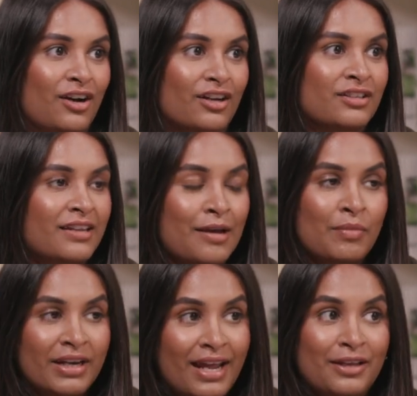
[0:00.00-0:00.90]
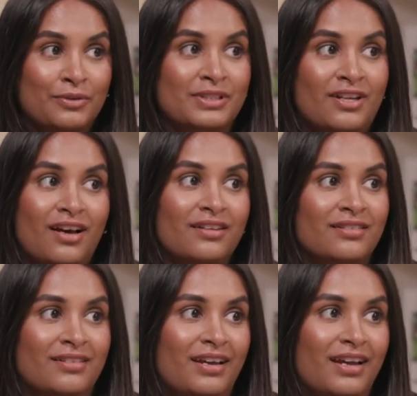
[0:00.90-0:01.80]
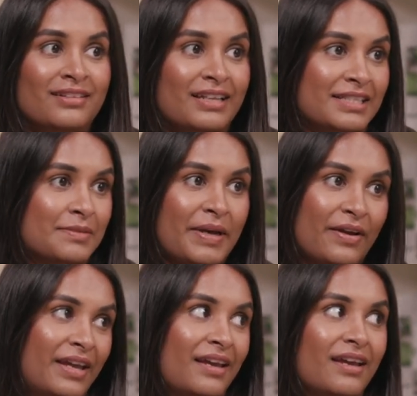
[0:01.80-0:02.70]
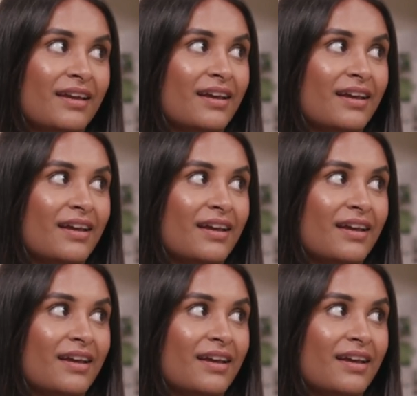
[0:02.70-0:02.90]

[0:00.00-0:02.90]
I get my nails done and that's about it.